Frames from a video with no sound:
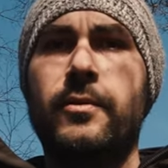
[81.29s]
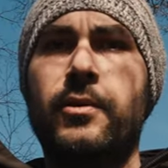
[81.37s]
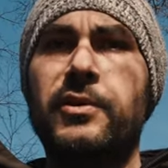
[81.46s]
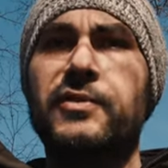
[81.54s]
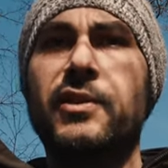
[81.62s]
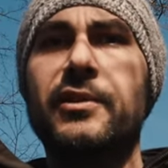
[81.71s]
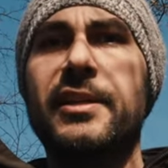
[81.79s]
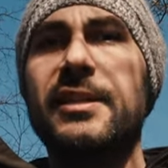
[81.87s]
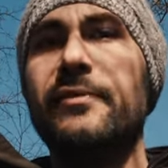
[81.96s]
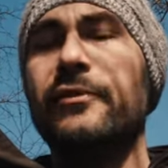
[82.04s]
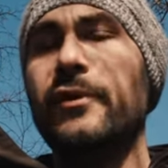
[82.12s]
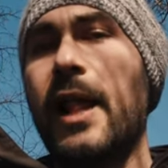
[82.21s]
controlling
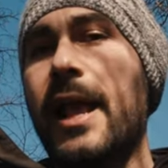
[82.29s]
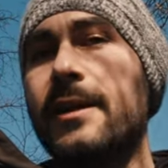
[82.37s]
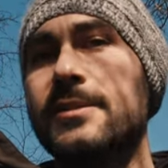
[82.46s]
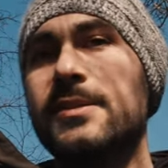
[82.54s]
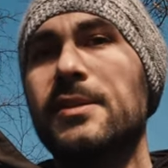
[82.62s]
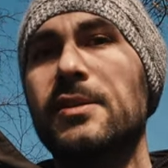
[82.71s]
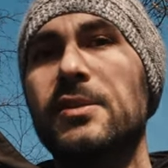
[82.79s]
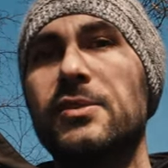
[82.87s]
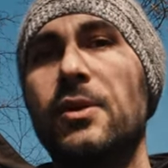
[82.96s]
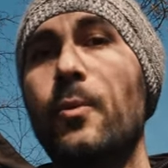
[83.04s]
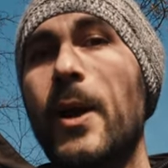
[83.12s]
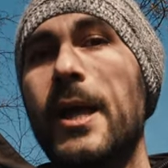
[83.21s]
the flares
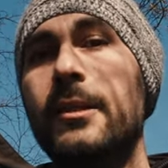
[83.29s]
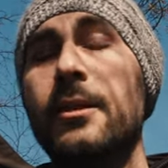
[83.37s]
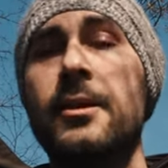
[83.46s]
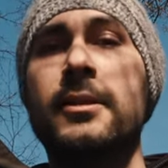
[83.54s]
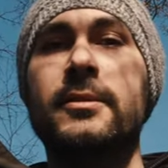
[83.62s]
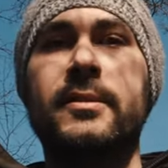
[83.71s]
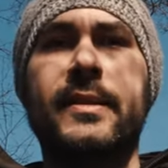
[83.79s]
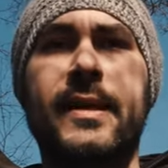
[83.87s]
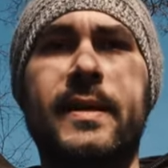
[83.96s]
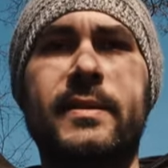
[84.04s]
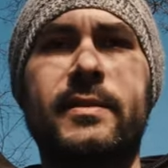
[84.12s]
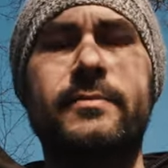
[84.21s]
so well
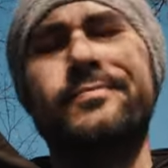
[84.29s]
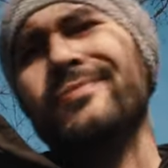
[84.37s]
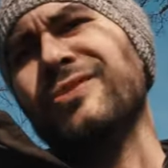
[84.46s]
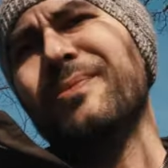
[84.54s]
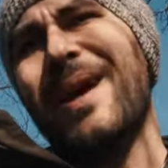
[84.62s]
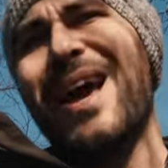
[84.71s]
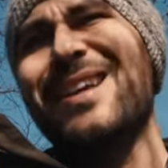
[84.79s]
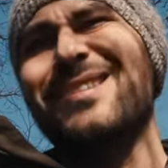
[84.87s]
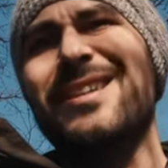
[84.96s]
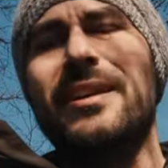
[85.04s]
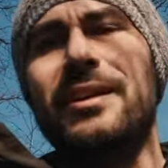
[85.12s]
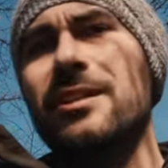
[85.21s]
that to my
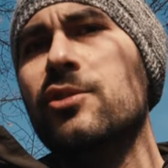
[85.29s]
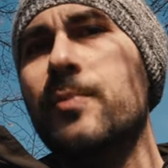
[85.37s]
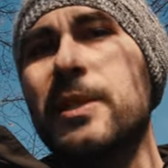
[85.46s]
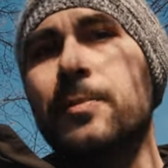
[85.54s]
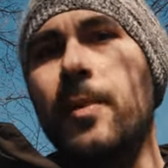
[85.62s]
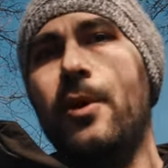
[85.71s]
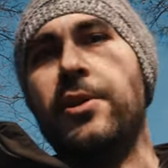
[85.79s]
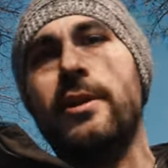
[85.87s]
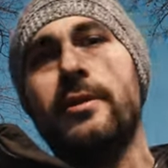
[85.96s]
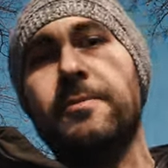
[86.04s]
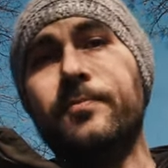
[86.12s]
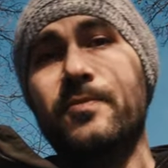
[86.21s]
eyes they're a little bit boring.
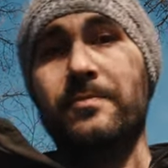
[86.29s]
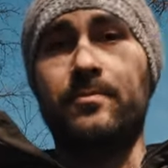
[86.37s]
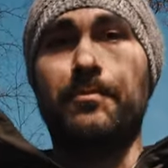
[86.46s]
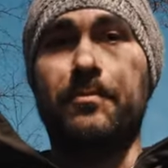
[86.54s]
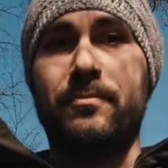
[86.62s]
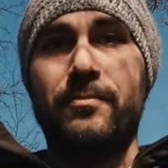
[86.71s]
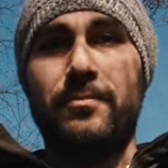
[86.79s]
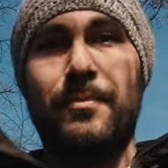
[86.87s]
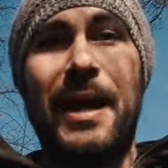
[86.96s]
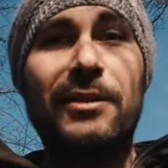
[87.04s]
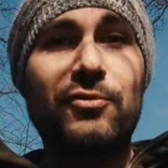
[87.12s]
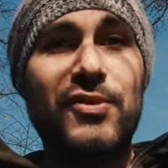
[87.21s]

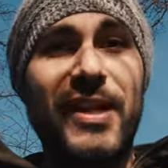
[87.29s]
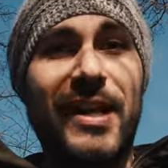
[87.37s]
My two